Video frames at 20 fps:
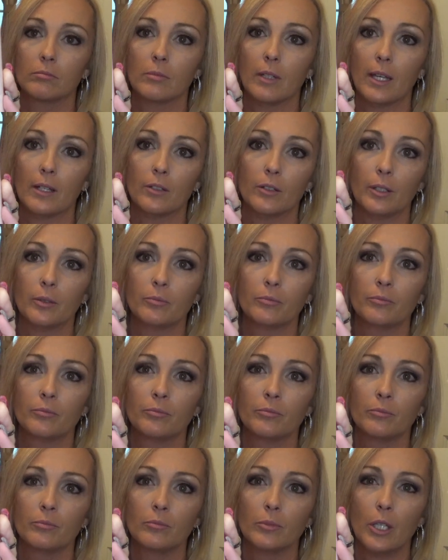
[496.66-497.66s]
I don't know
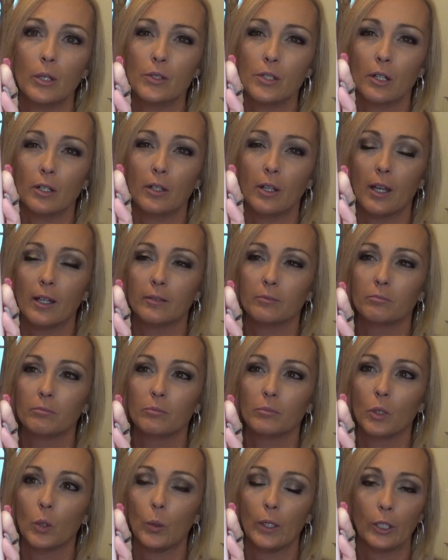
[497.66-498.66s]
goes on a lot
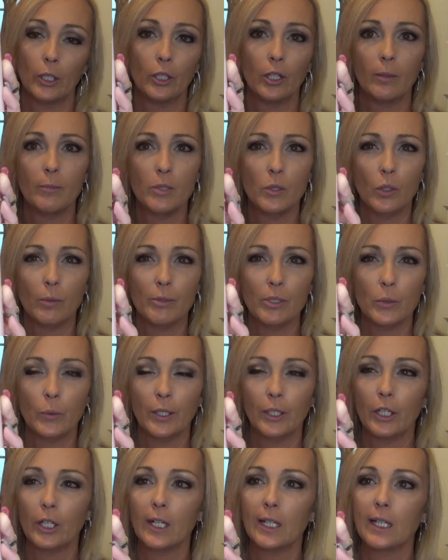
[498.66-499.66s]
quicker absorbs
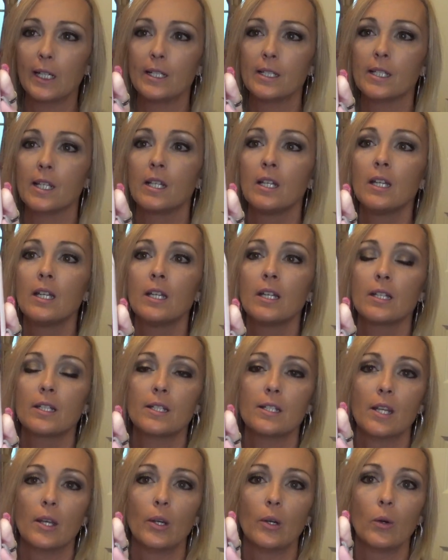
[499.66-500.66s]
quicker I guess
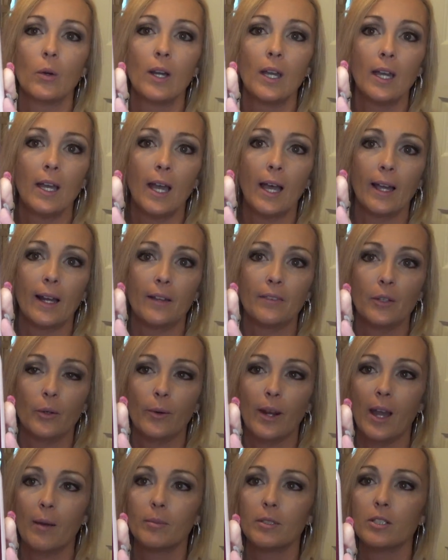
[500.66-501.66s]
so I got the
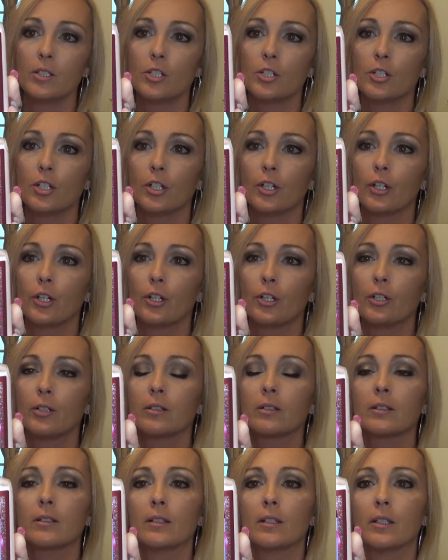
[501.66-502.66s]
wrapped in sugar
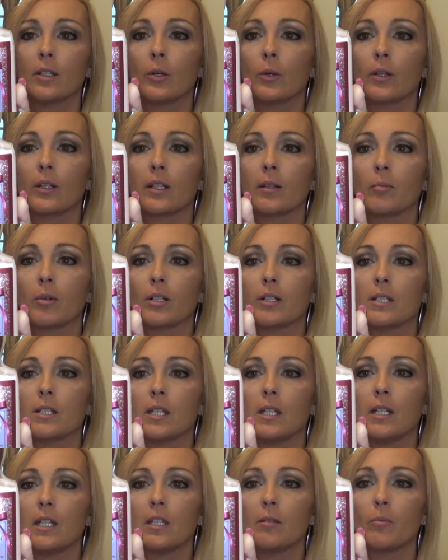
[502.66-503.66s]
coconut
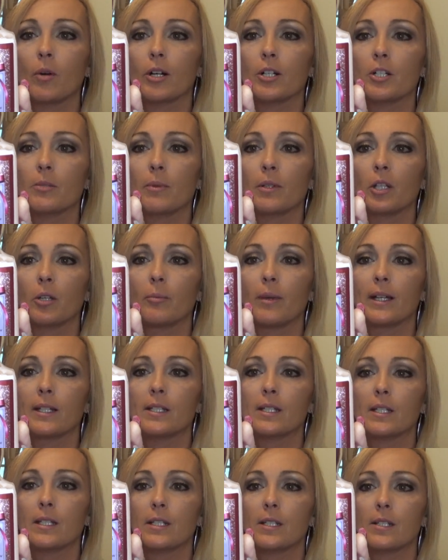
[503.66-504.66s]
martini marshmallow
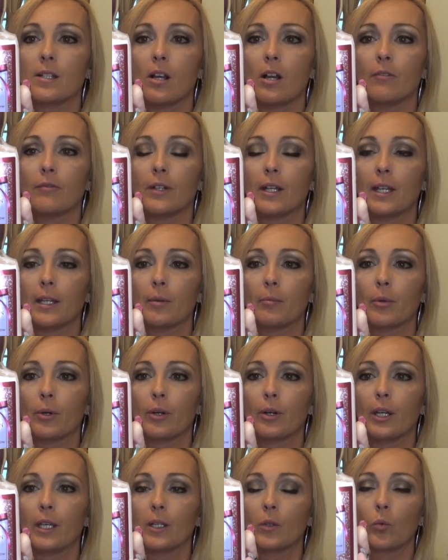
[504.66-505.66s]
musk soft
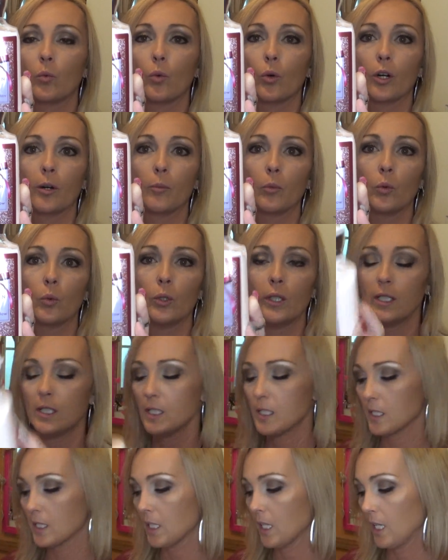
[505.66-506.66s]
amber and warm
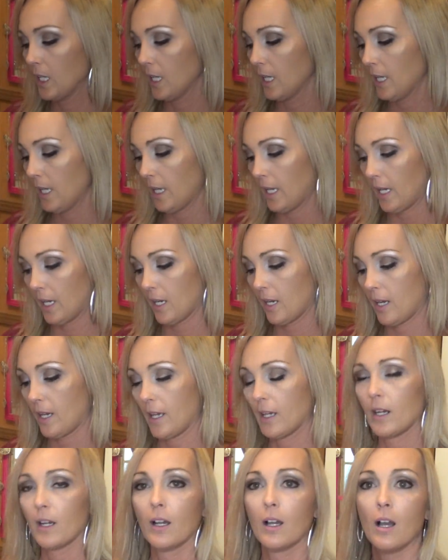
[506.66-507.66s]
woods I
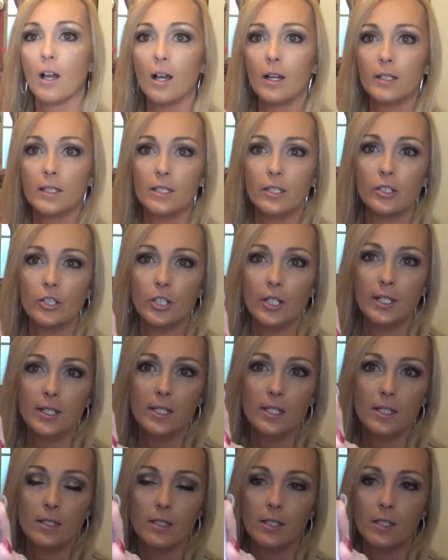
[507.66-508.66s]
got cocktail
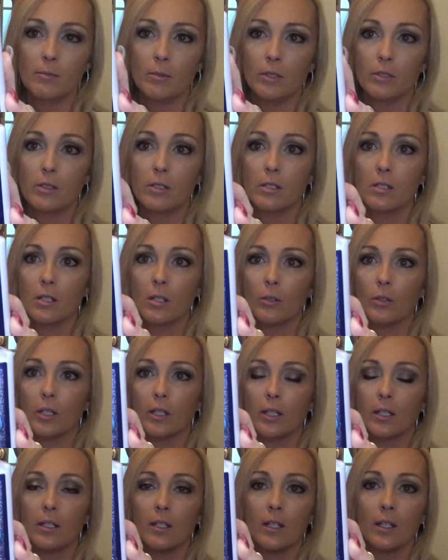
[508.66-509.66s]
dress, smells so
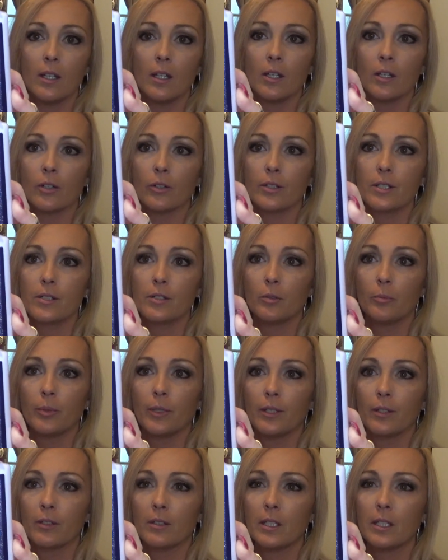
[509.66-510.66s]
good, crystal
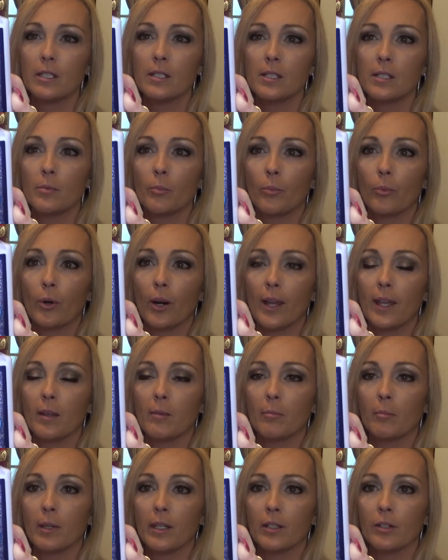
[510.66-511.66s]
peonies,
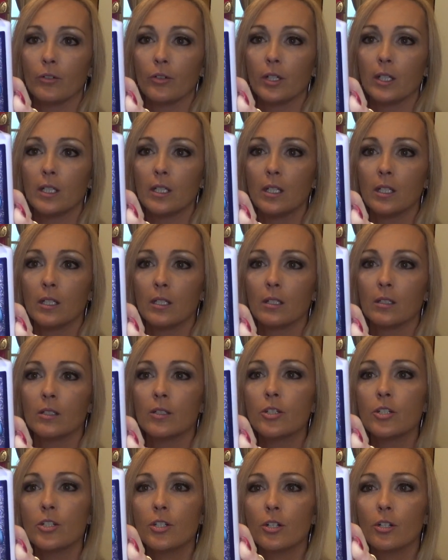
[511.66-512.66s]
bright mandarin,
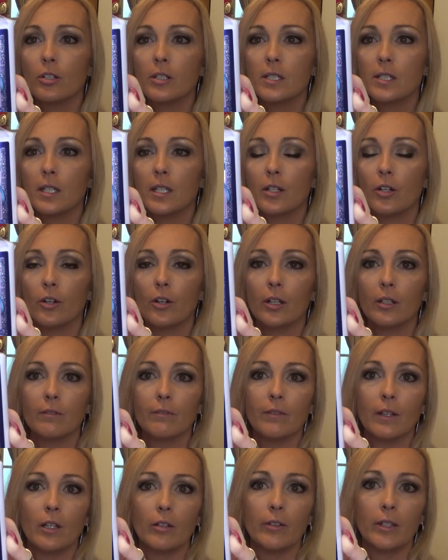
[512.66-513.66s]
sheer cedar, and
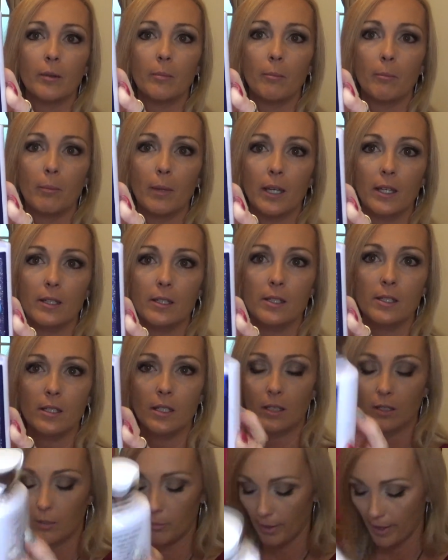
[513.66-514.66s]
velvet musk.
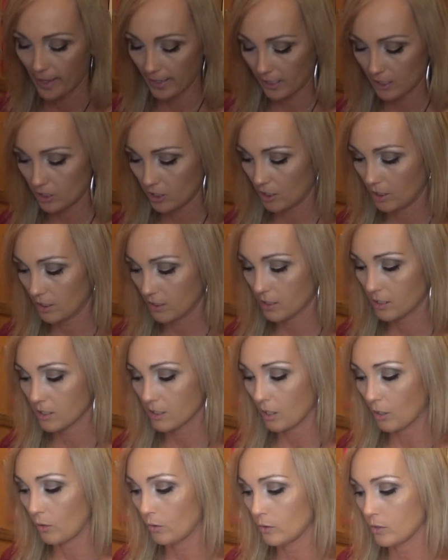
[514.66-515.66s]
And the packaging is
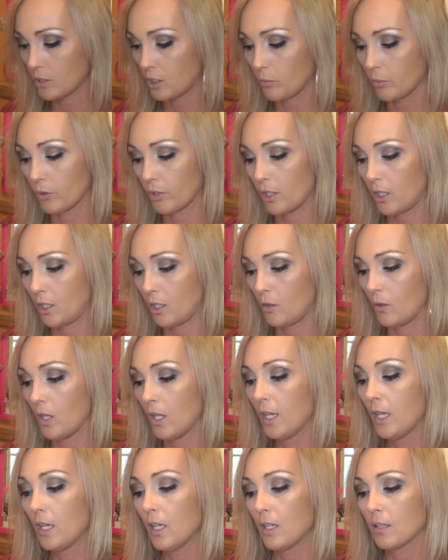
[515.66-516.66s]
so super cute.
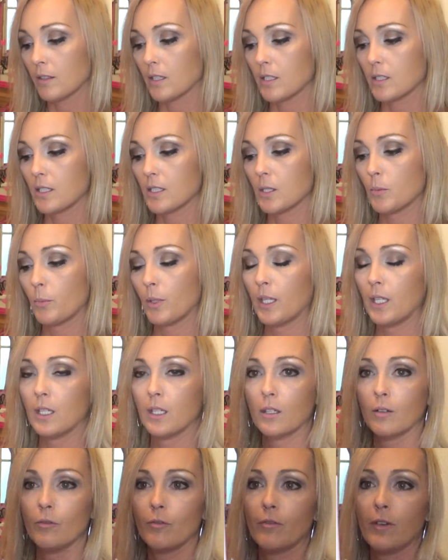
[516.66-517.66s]
This is pink
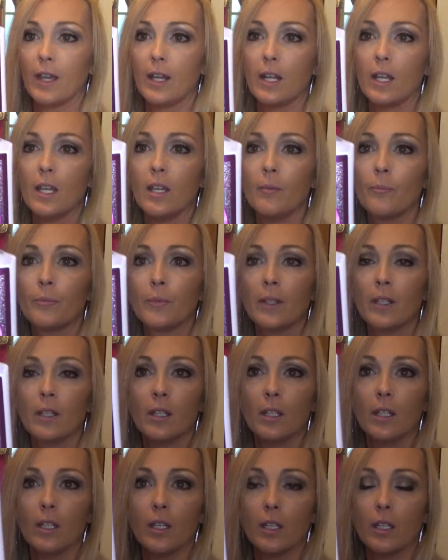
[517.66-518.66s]
confetti,
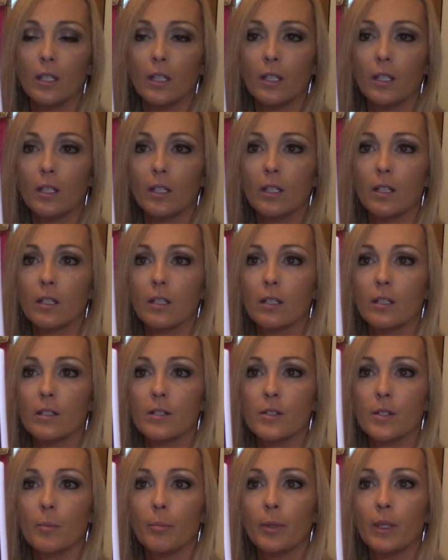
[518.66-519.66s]
and it
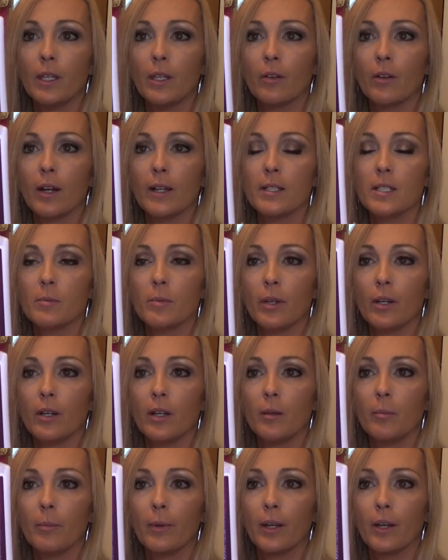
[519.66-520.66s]
is pink
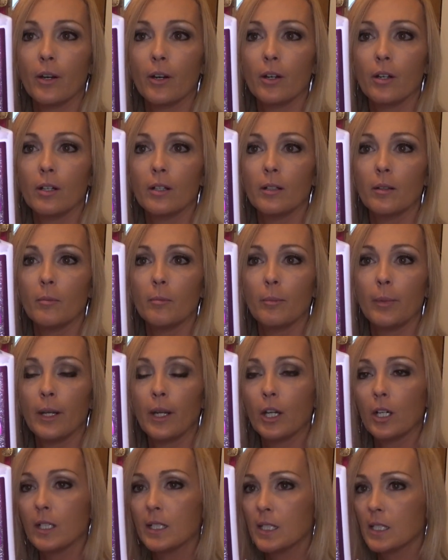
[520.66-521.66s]
raspberry, per
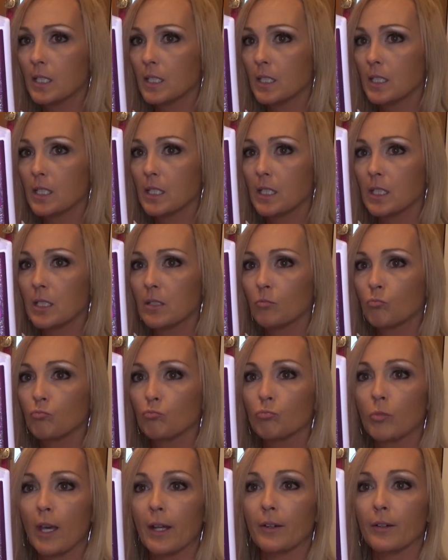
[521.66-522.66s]
pericasis,
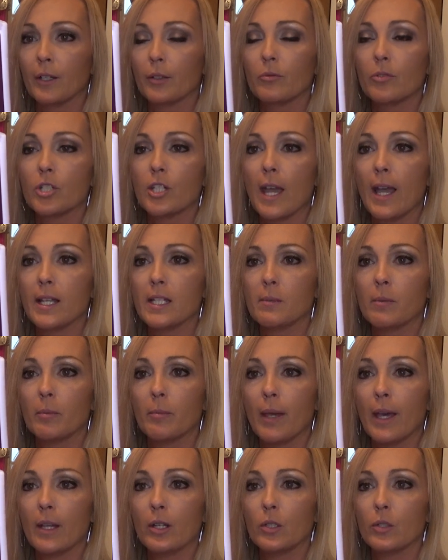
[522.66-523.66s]
I don't know, jasmine
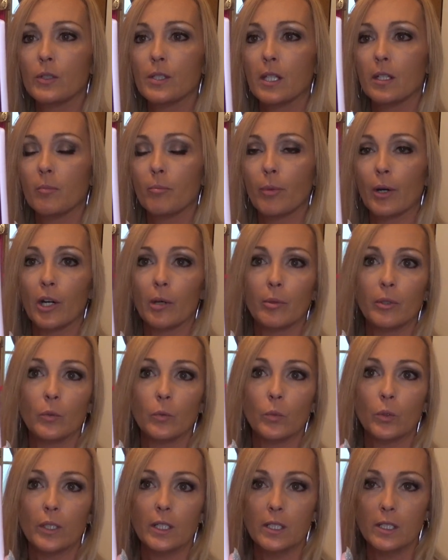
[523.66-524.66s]
petals, and
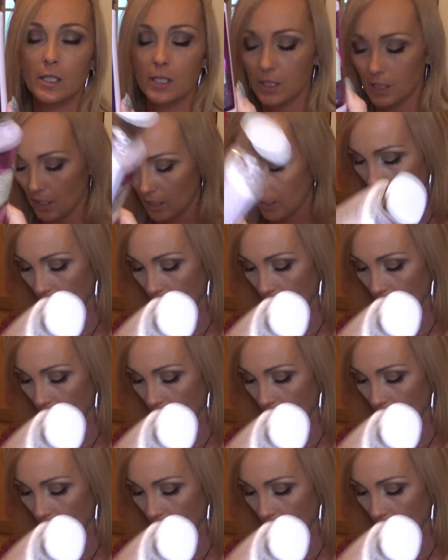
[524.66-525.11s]
bourbon woods.